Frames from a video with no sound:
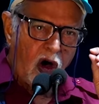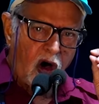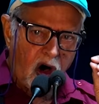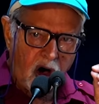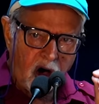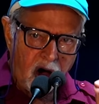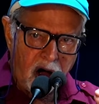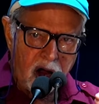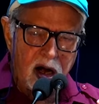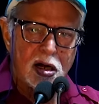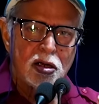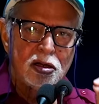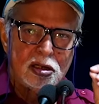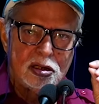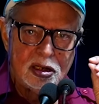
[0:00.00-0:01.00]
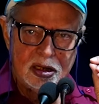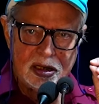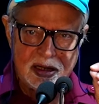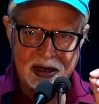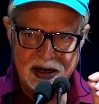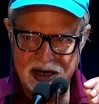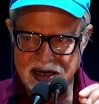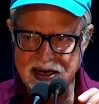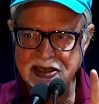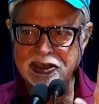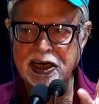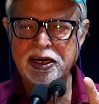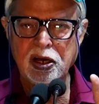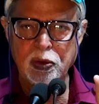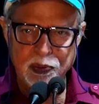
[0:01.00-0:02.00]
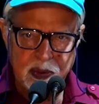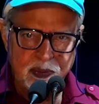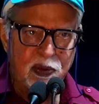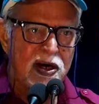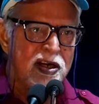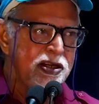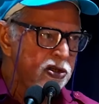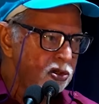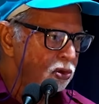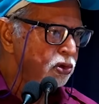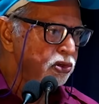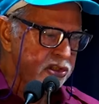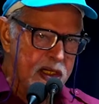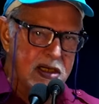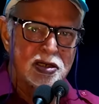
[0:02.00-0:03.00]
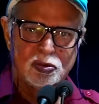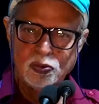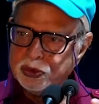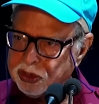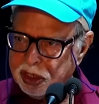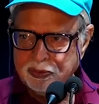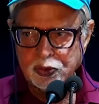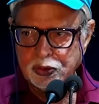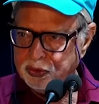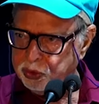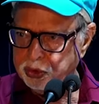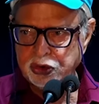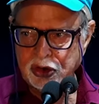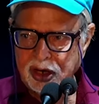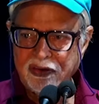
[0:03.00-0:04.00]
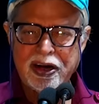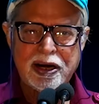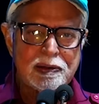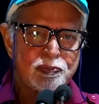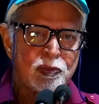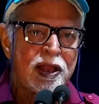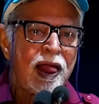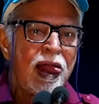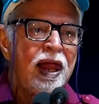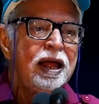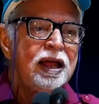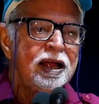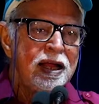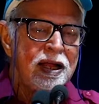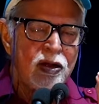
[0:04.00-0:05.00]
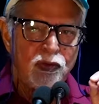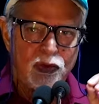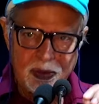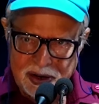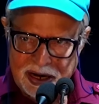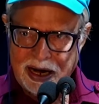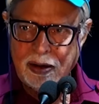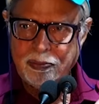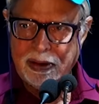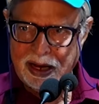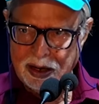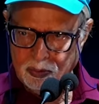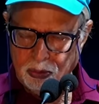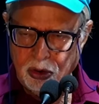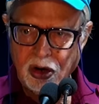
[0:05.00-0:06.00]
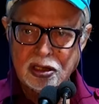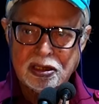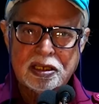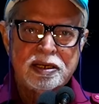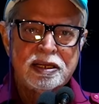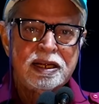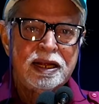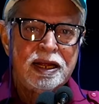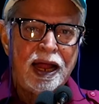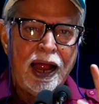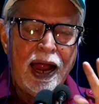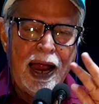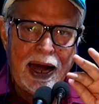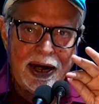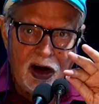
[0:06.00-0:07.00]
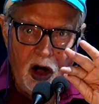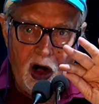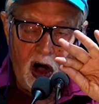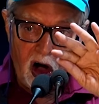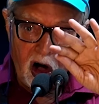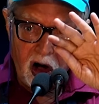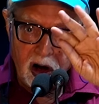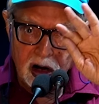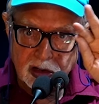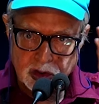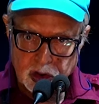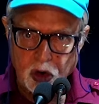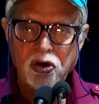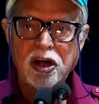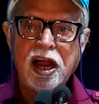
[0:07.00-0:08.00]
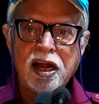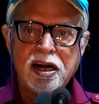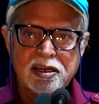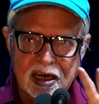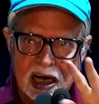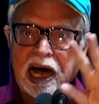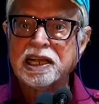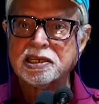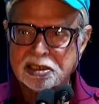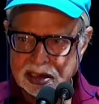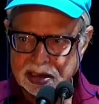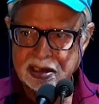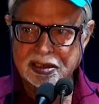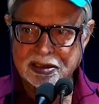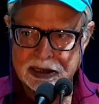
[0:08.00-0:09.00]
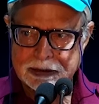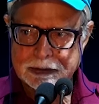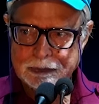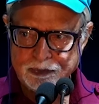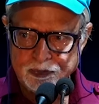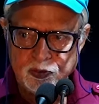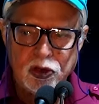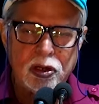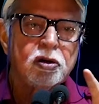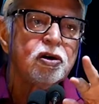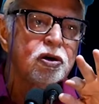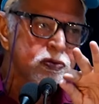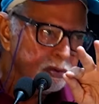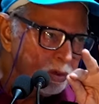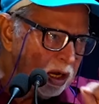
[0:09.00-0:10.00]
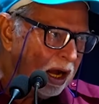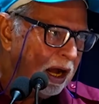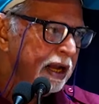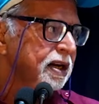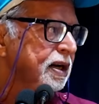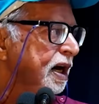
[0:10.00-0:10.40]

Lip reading: all religious kind of people, Hindus, Sikhs, Muslims, whosoever, women and men both, and all so-called caste structure, high